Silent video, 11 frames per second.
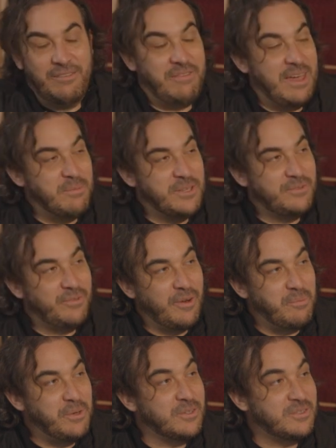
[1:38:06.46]
Famous
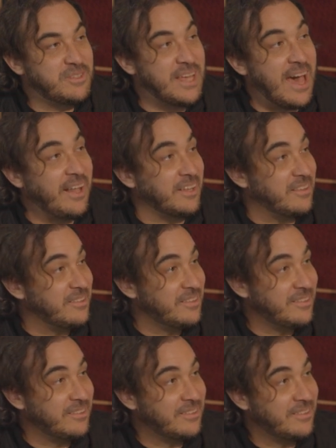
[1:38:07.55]
from your talent
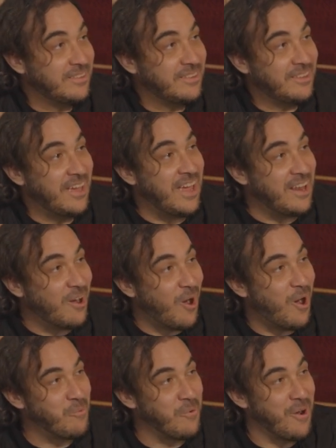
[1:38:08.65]
and
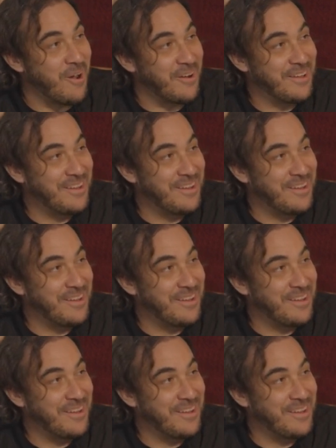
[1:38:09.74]
hard work.